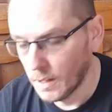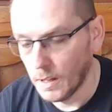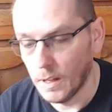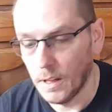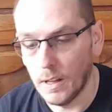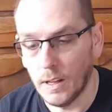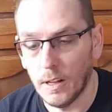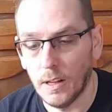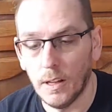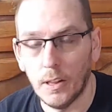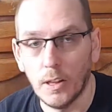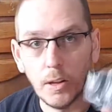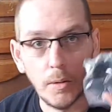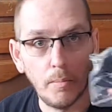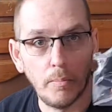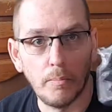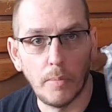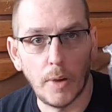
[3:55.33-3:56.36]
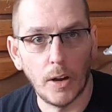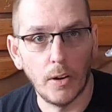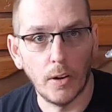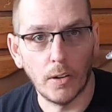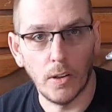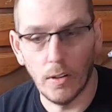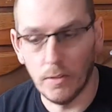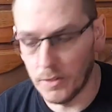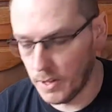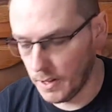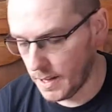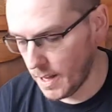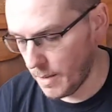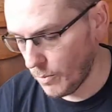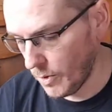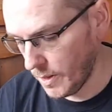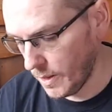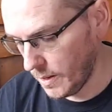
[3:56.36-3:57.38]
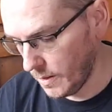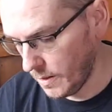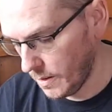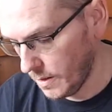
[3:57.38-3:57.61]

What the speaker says: The pair of gloves that came with it,